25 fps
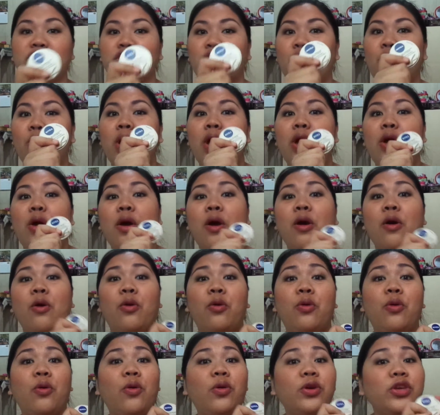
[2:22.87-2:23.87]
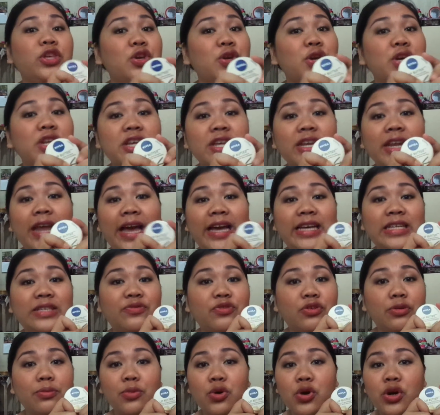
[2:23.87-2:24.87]
So you couldn't ask
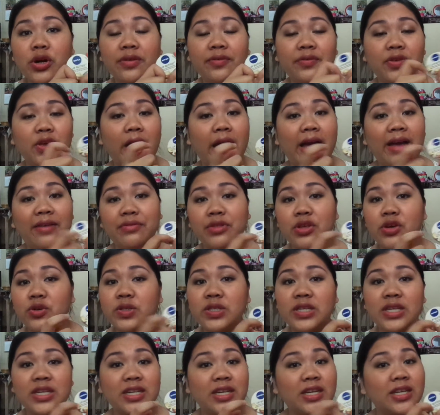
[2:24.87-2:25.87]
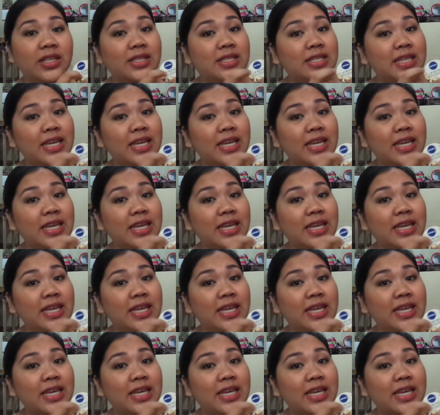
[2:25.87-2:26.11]
for more if you have those in a